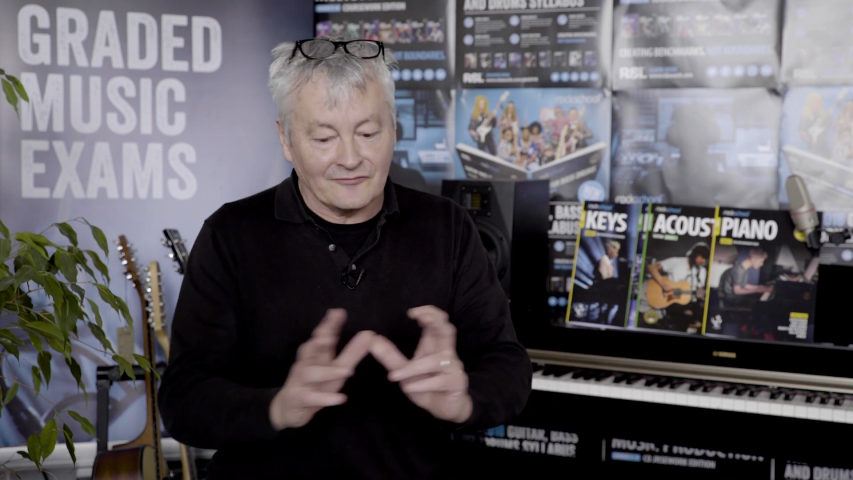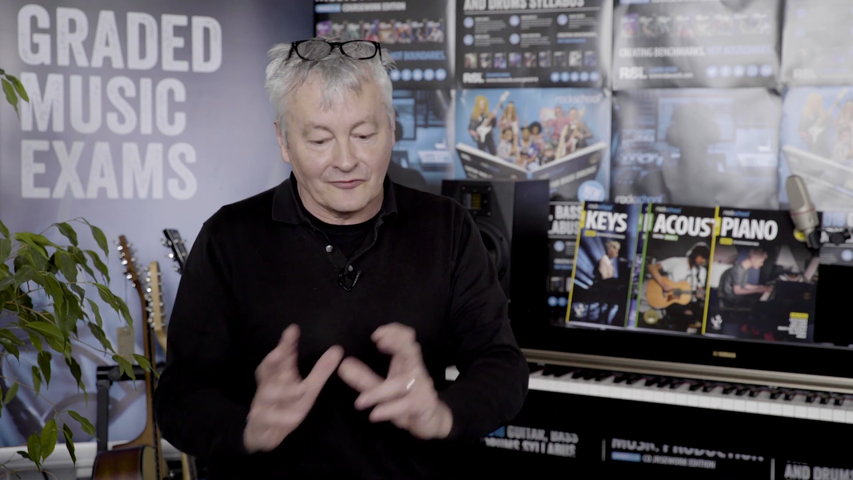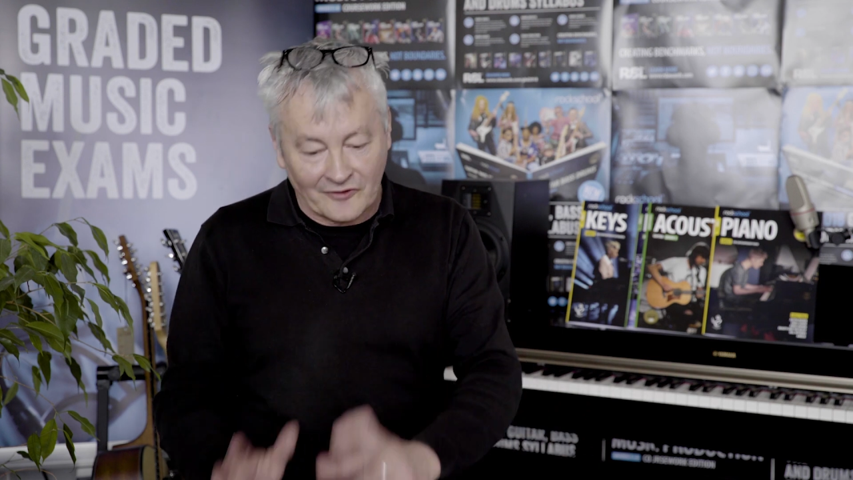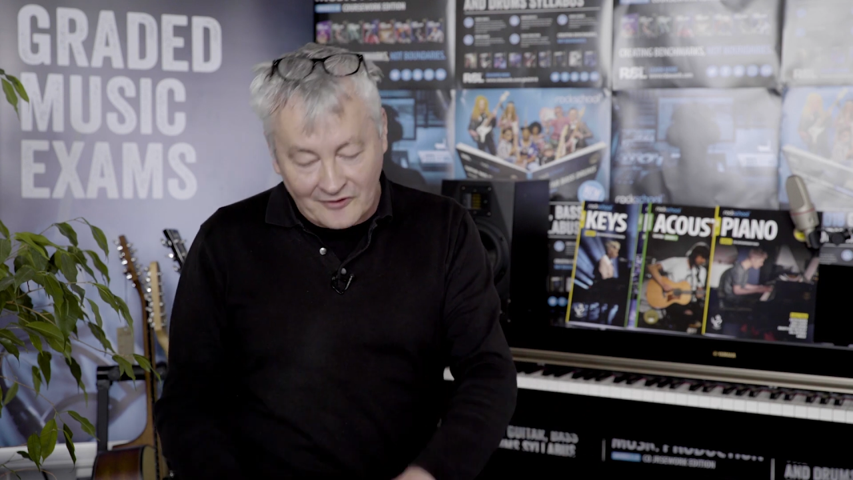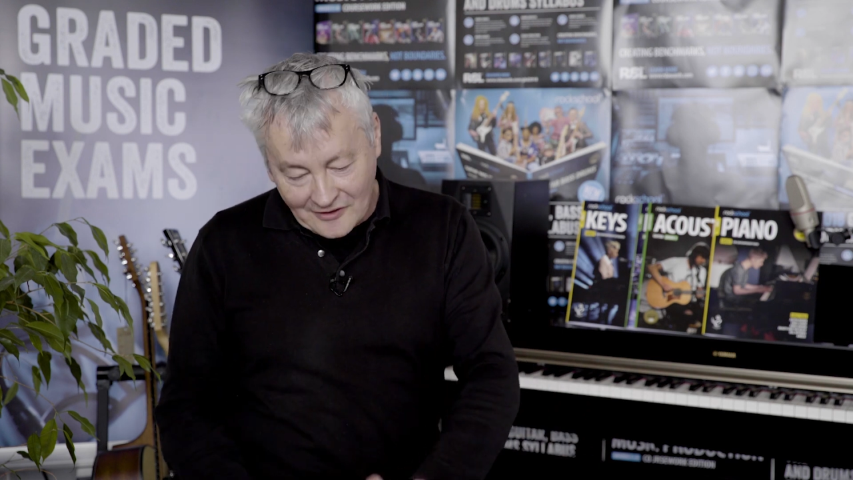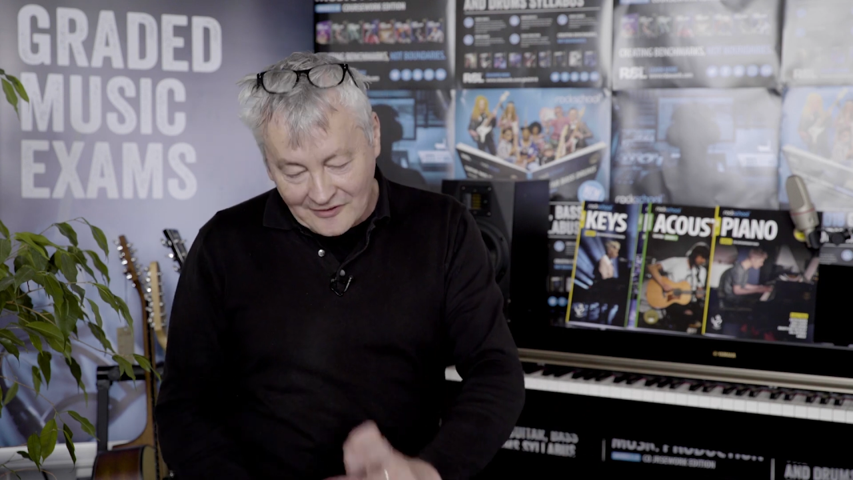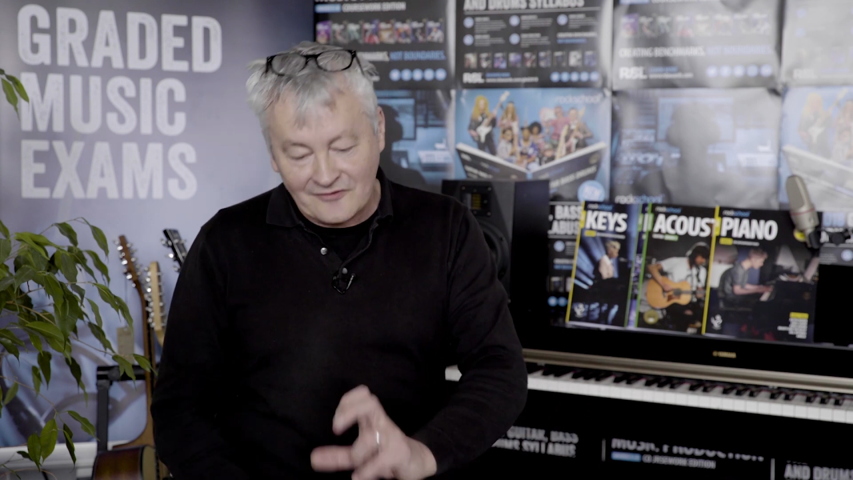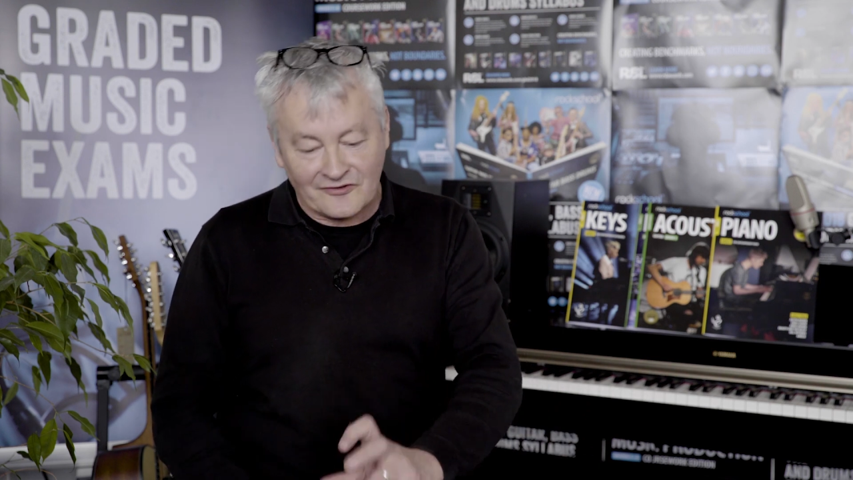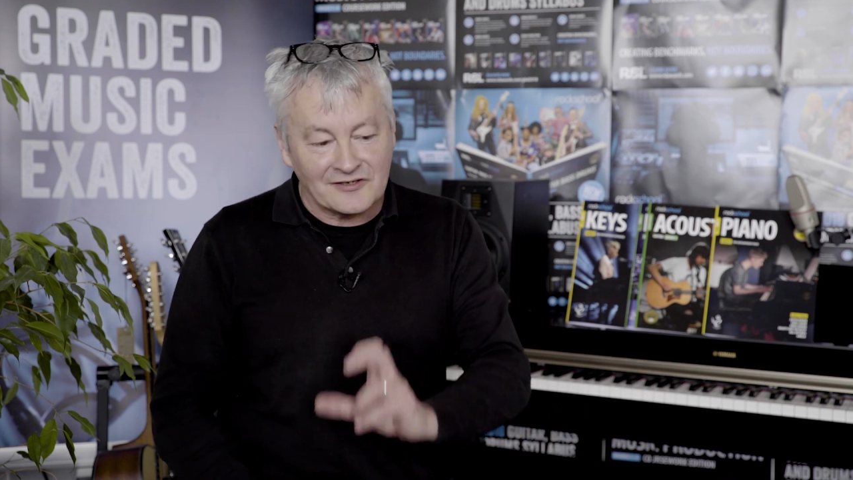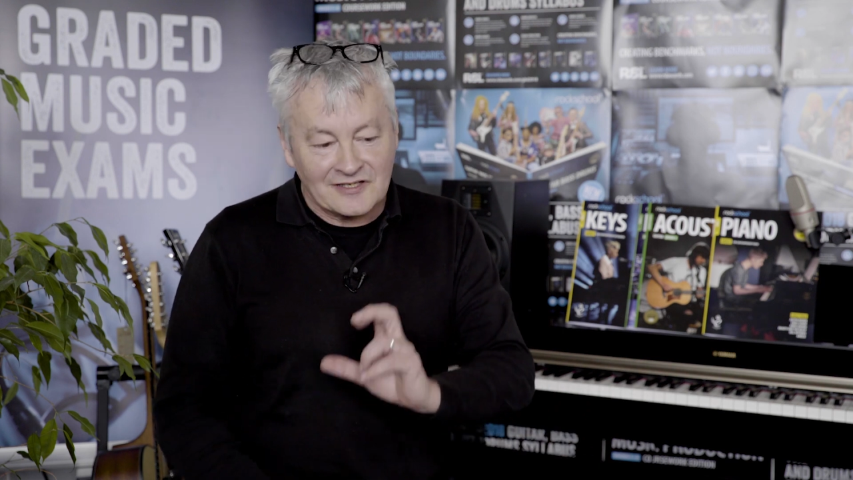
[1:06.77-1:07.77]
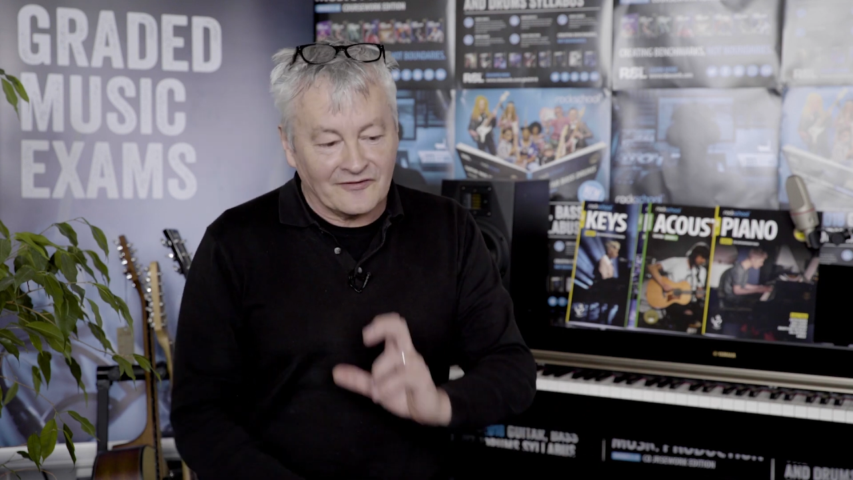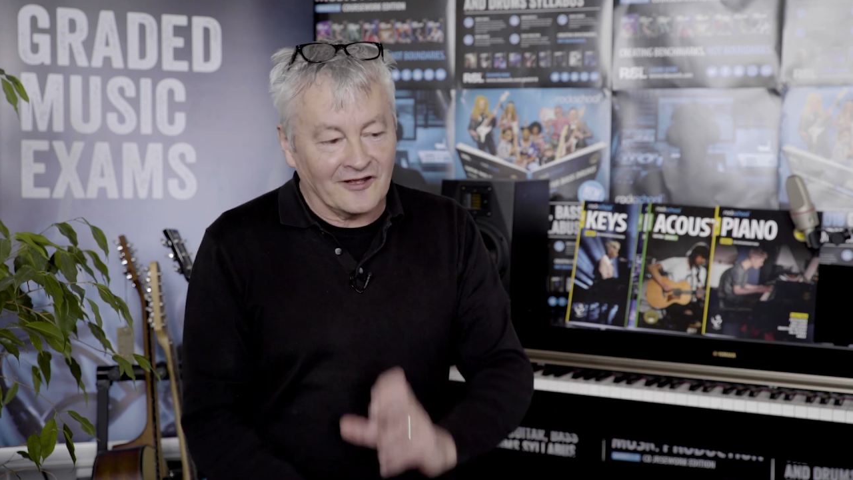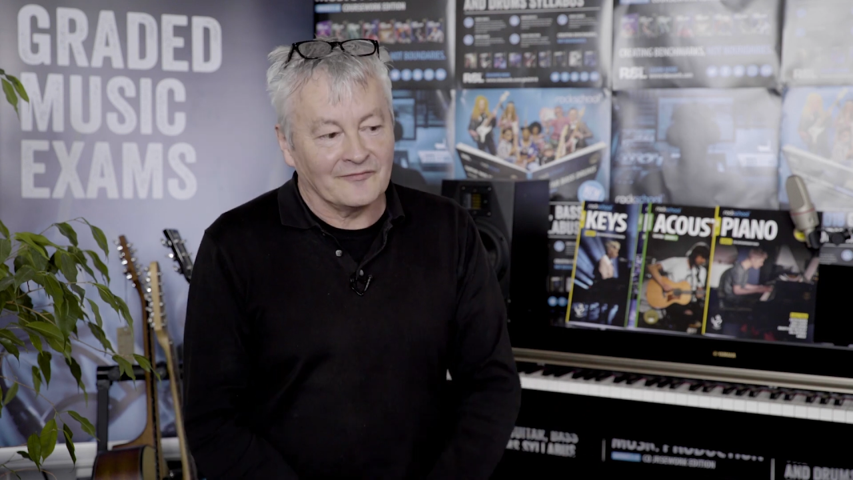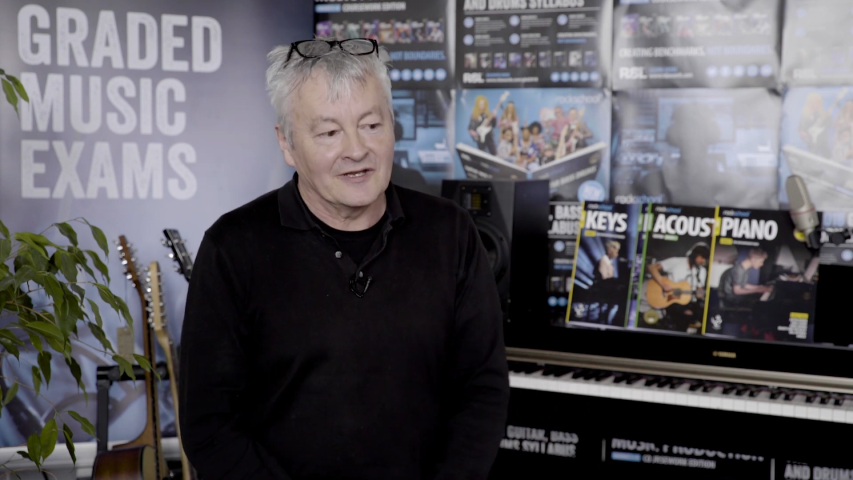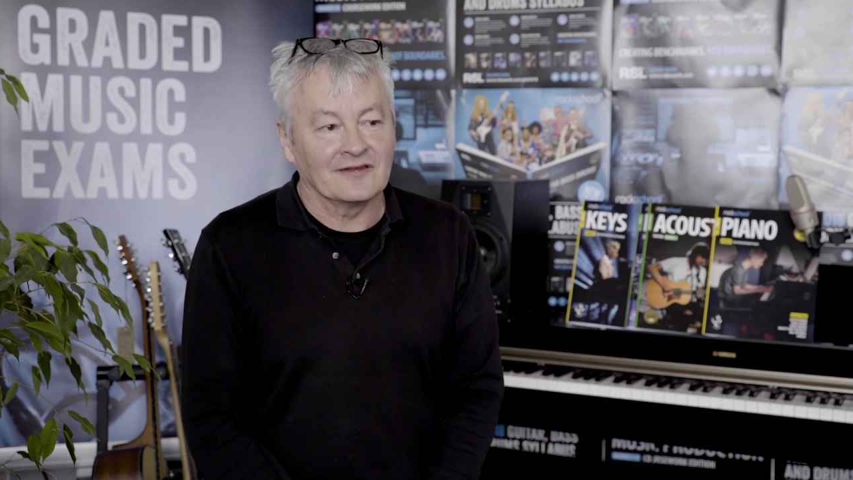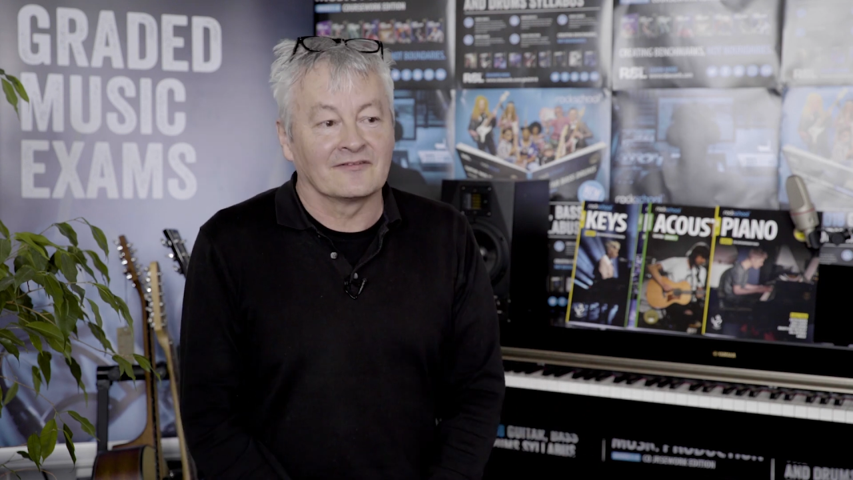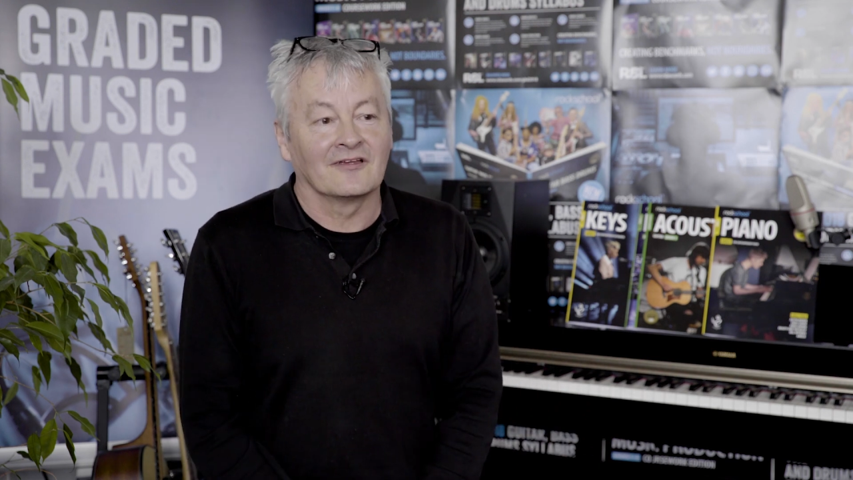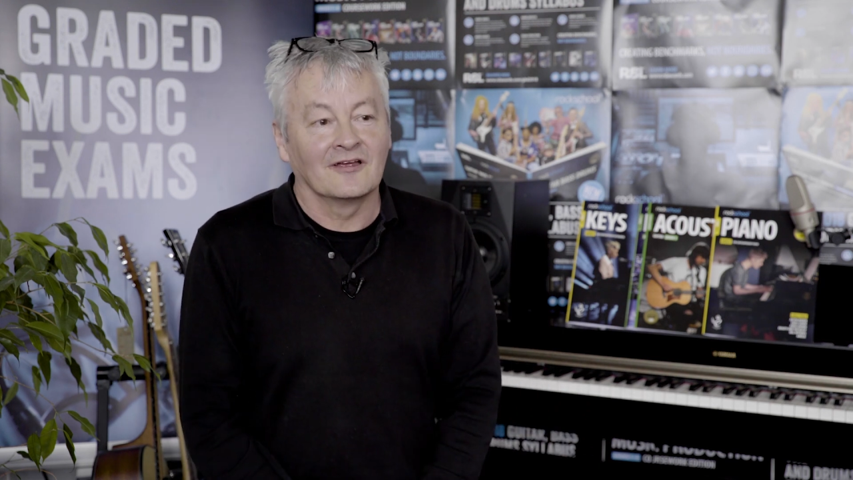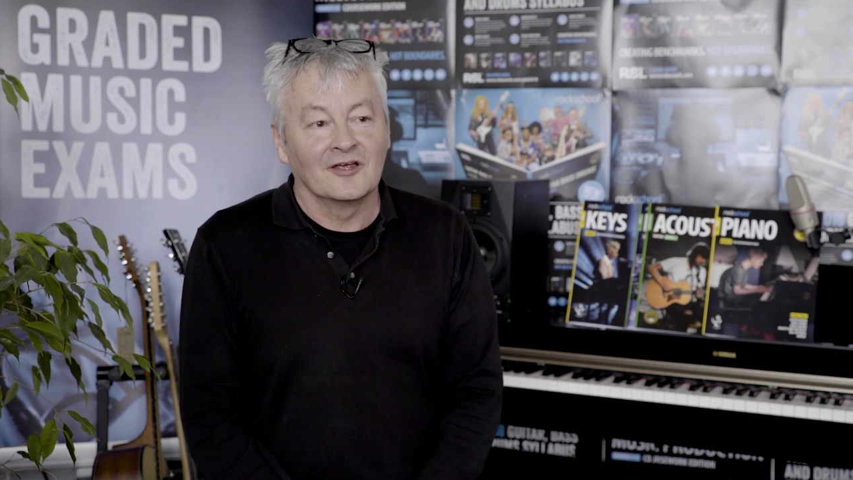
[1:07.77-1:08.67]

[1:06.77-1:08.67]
or the 35 minutes,